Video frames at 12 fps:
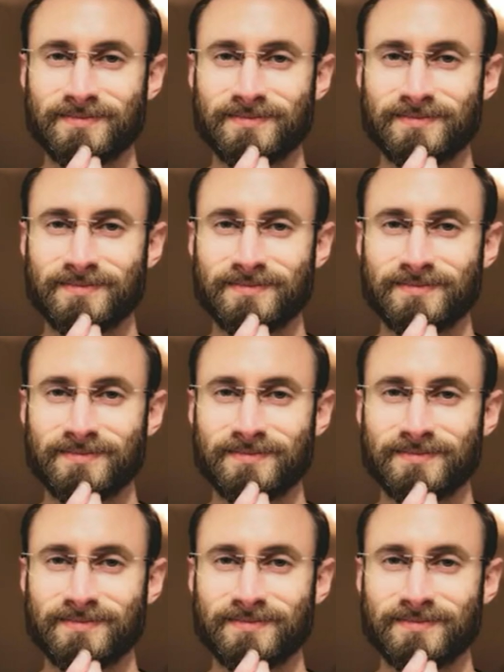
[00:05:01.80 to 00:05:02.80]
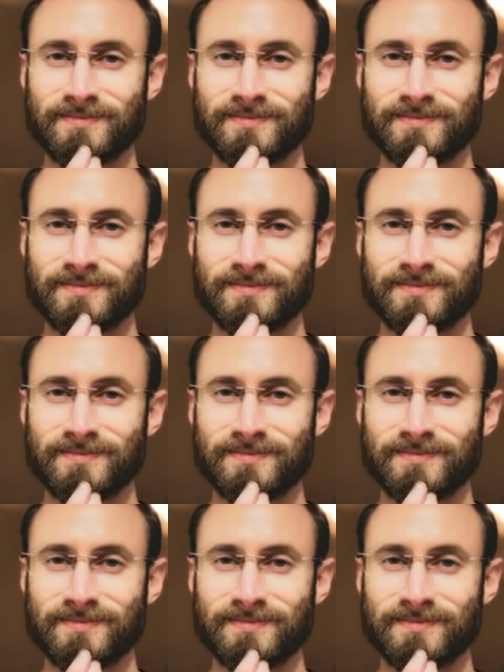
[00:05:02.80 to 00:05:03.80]

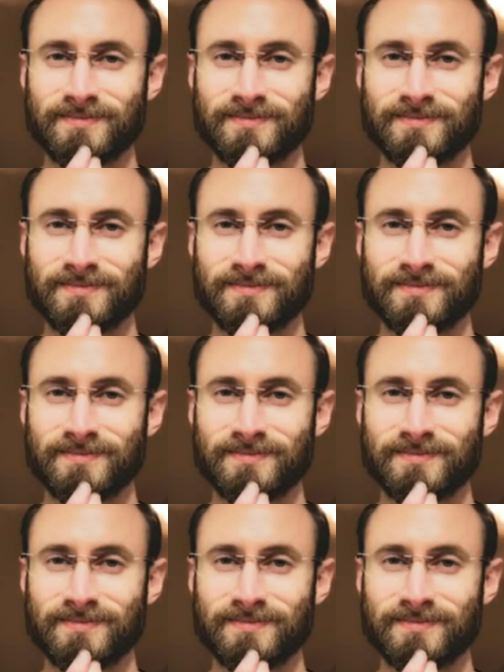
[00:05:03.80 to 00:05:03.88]
This is a still picture; no speech is visible.